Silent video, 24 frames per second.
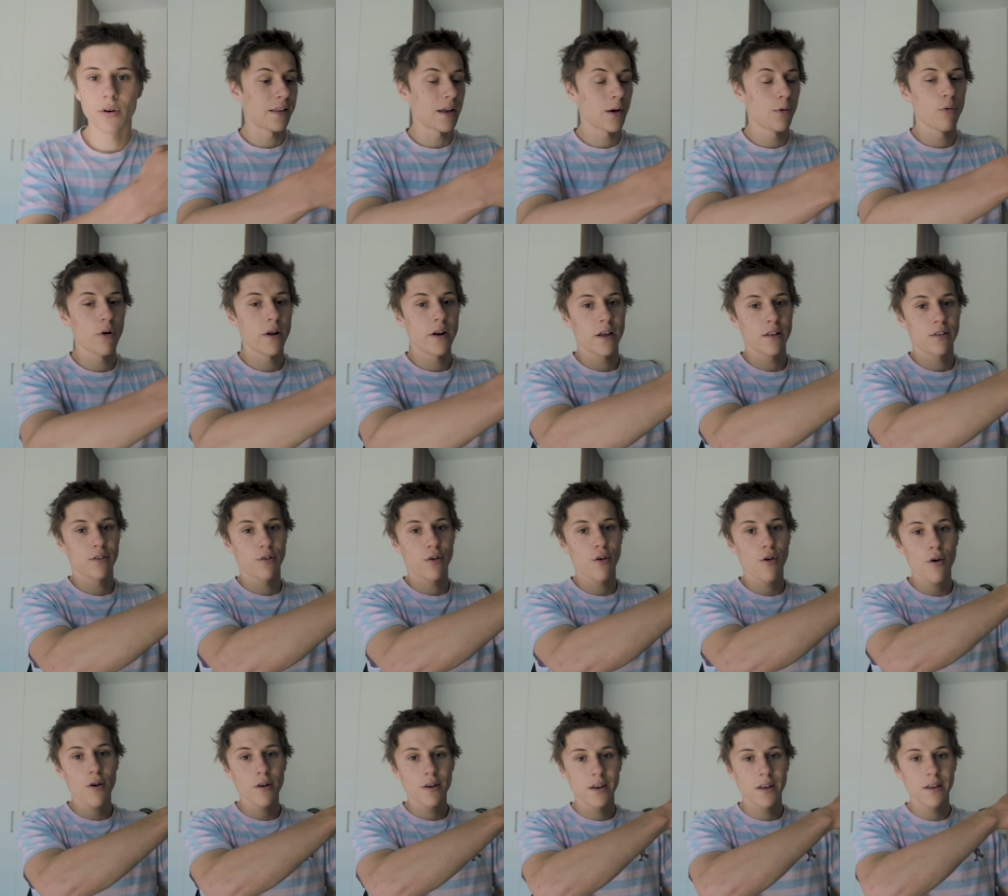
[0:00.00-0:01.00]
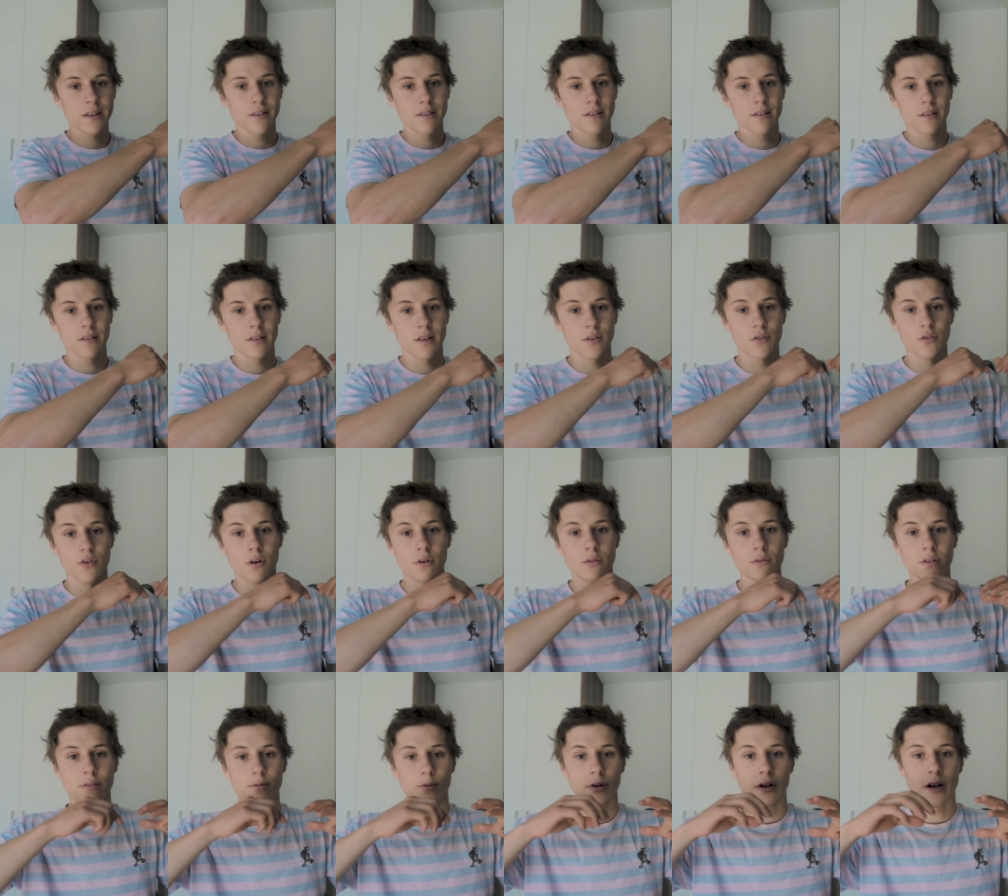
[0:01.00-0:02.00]
Then when I turned it, the
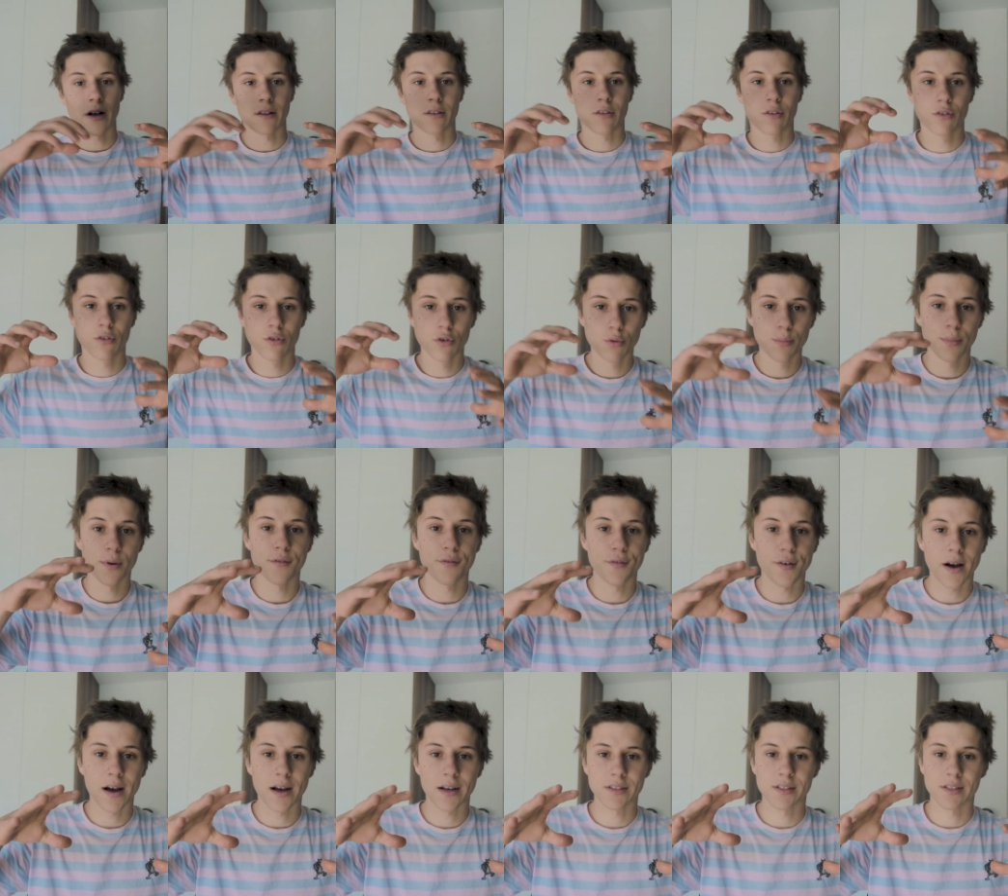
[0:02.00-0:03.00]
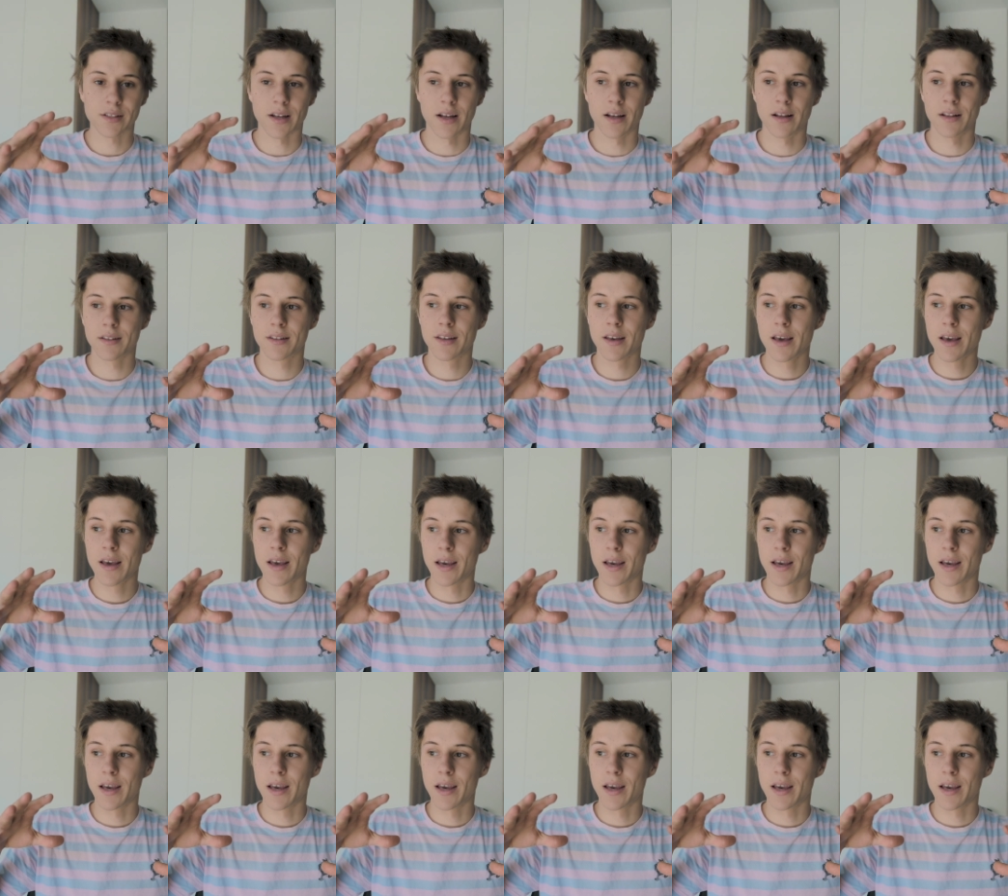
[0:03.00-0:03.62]
drone got super fast and